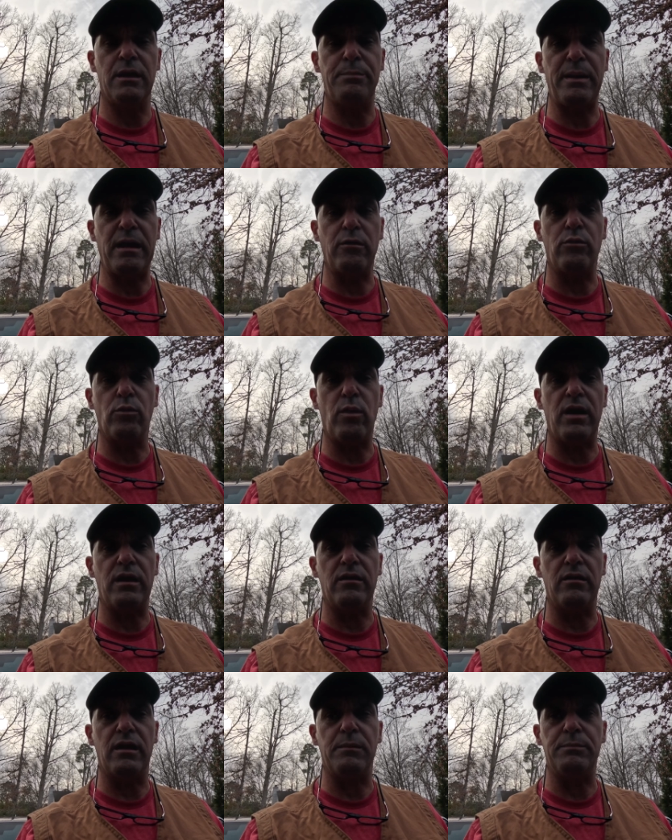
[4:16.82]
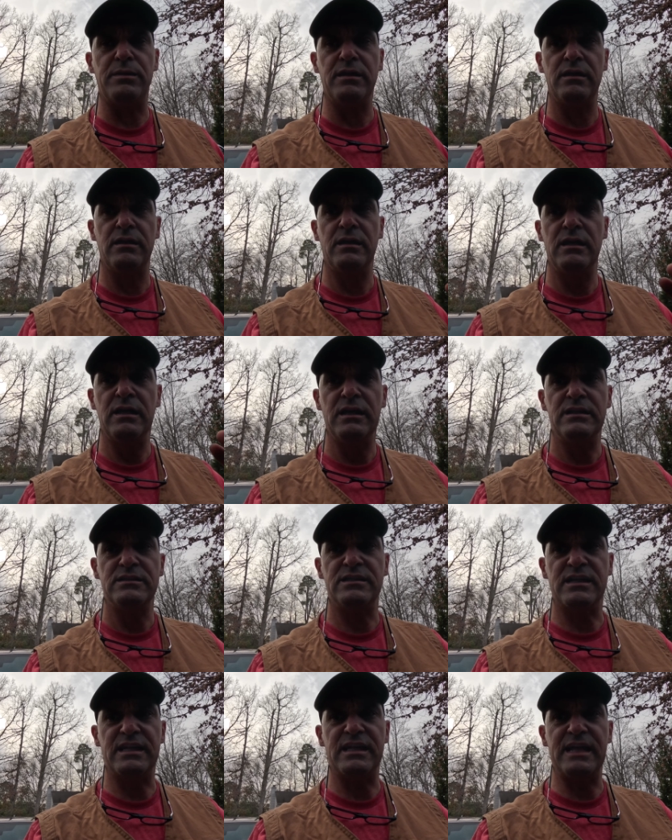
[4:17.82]
power wire up
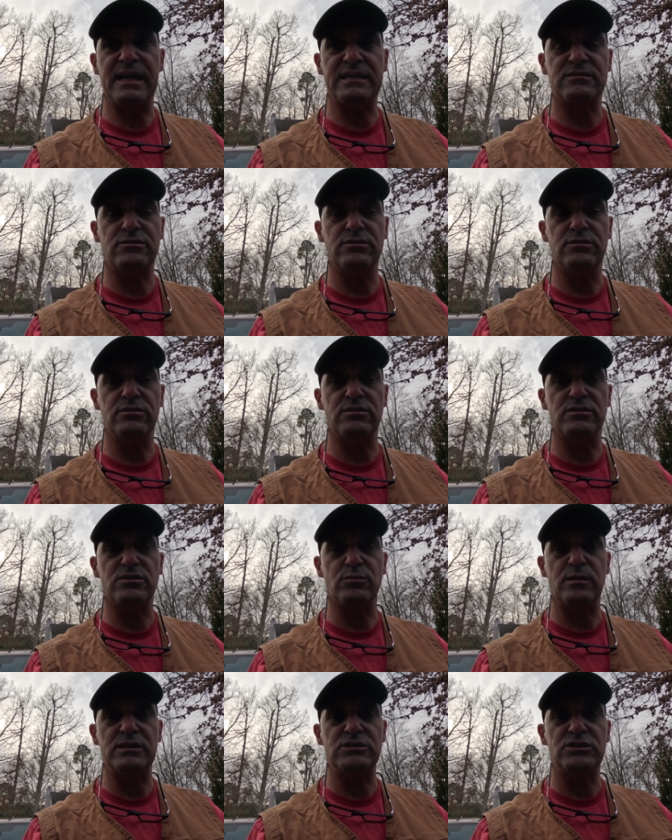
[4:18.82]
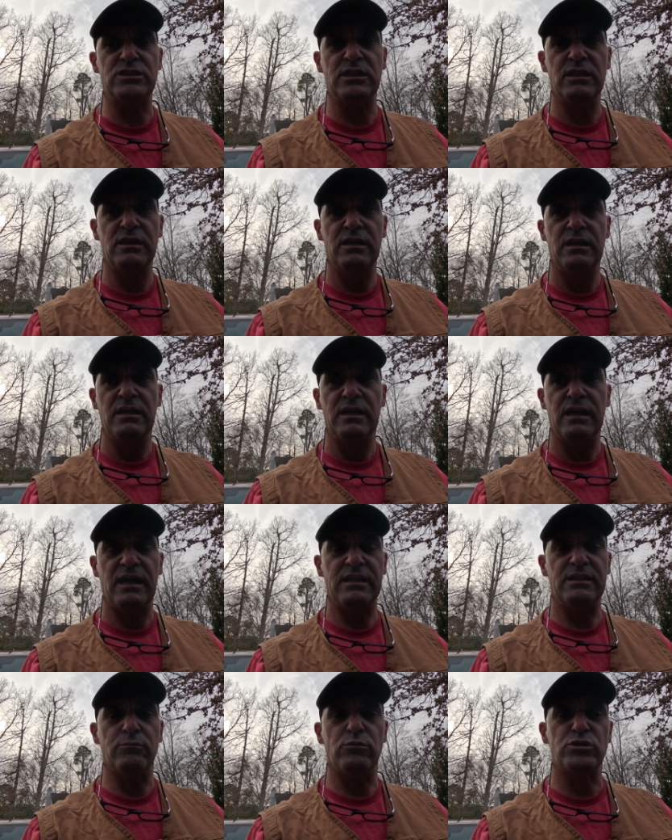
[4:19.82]
to connect to the switch,
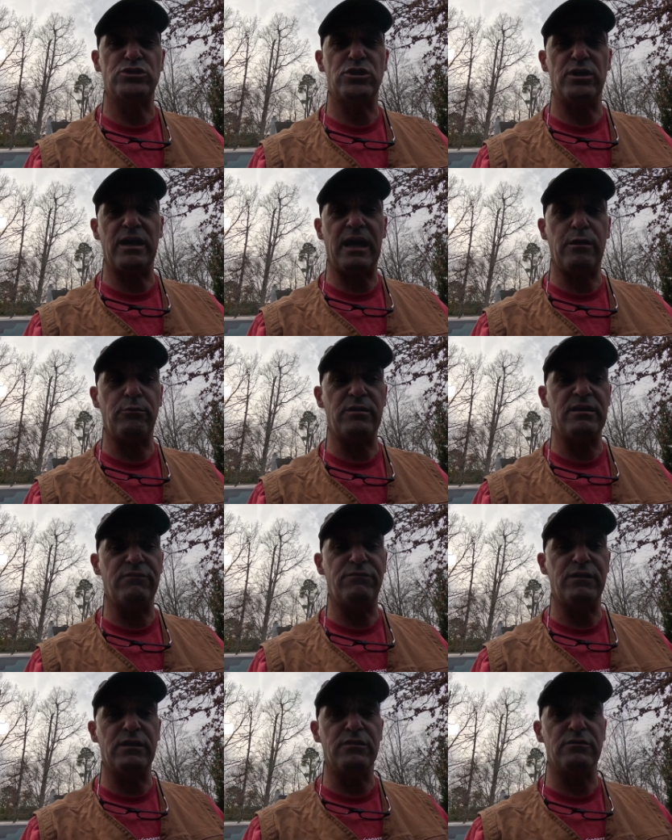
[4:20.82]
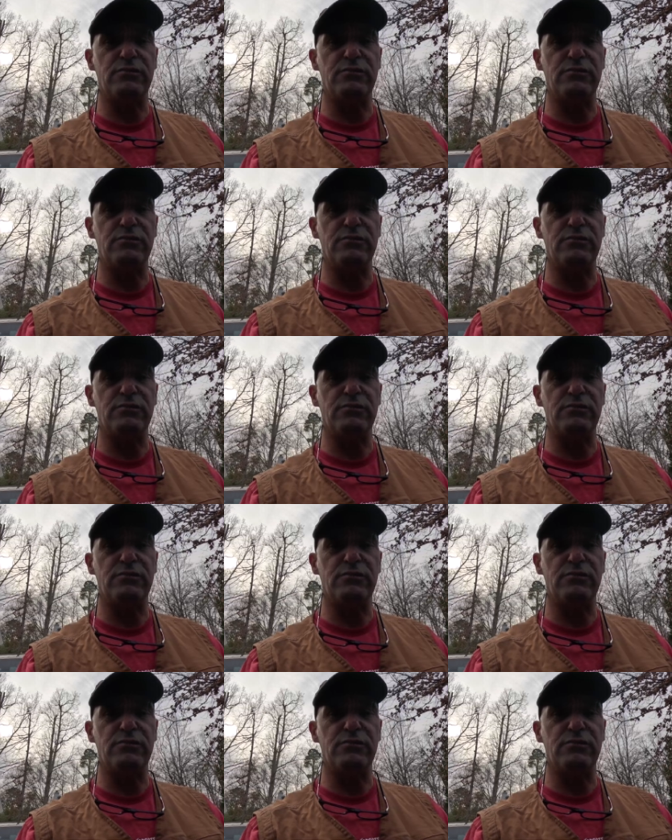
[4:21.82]
and then we'll show you how we configure the